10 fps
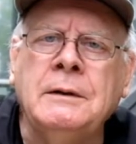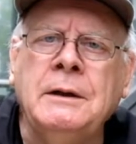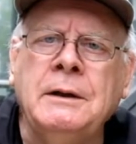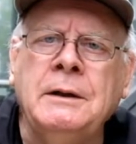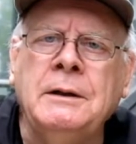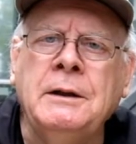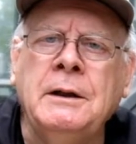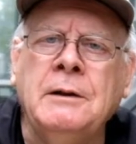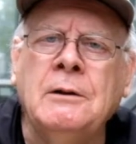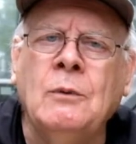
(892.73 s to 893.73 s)

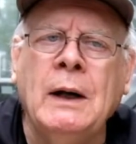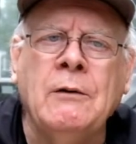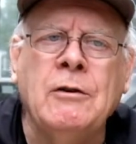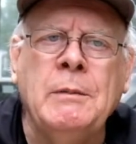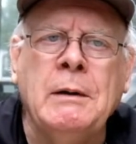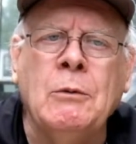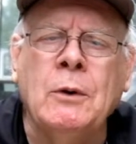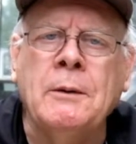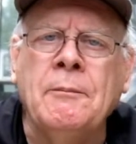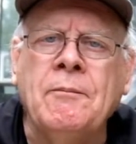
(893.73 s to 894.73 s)
in the wilds a bit
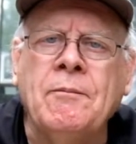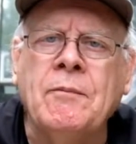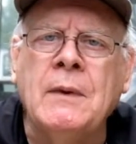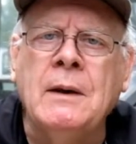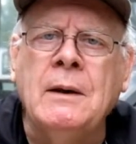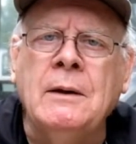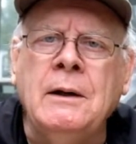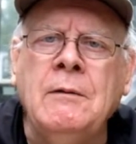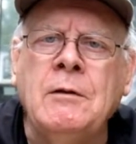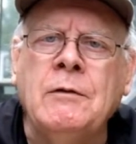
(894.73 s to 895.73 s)
more,
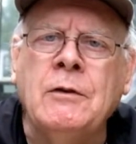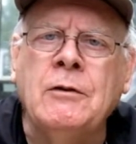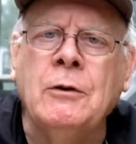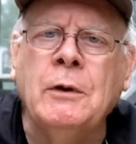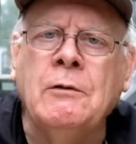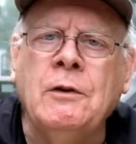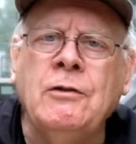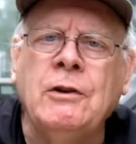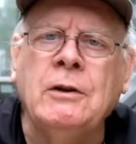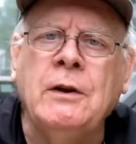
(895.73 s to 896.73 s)
even if it's going
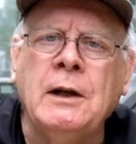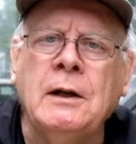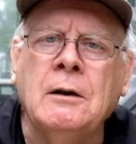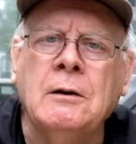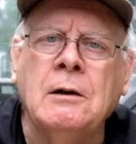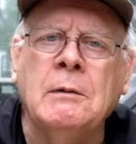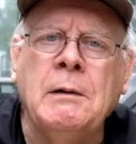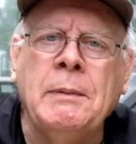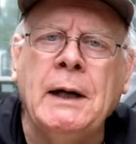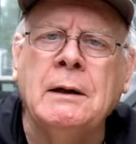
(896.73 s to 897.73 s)
fishing and taking along my
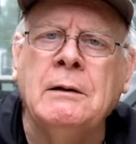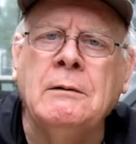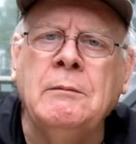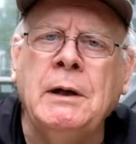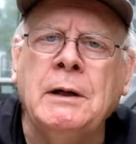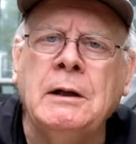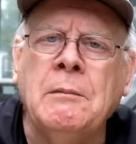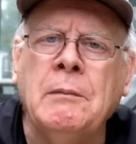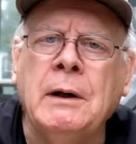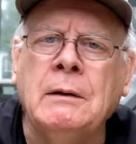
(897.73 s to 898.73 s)
pack and making
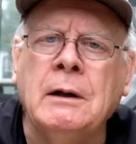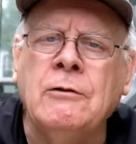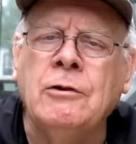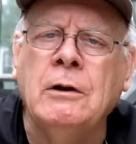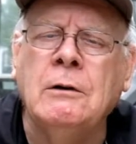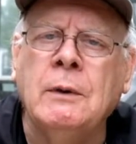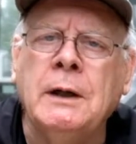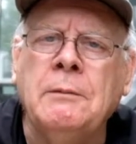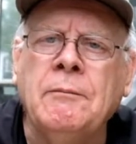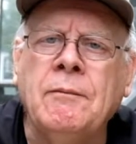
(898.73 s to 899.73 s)
up my lunch on the
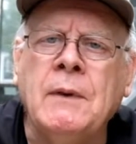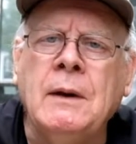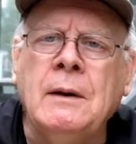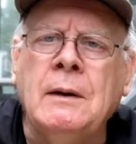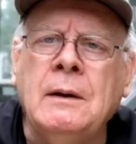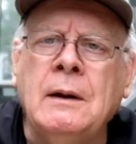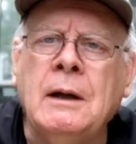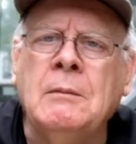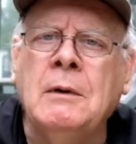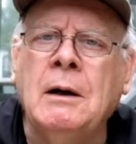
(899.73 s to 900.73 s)
way.
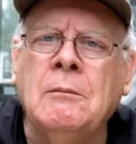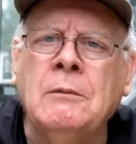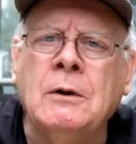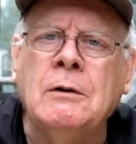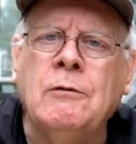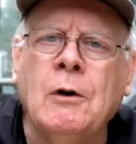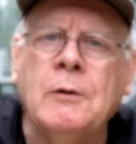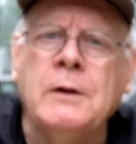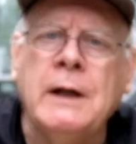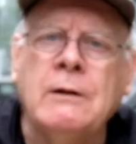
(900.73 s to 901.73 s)
I'm looking
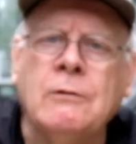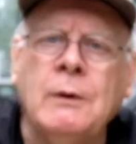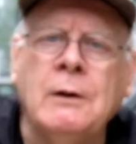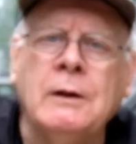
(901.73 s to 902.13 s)
forward to that as well.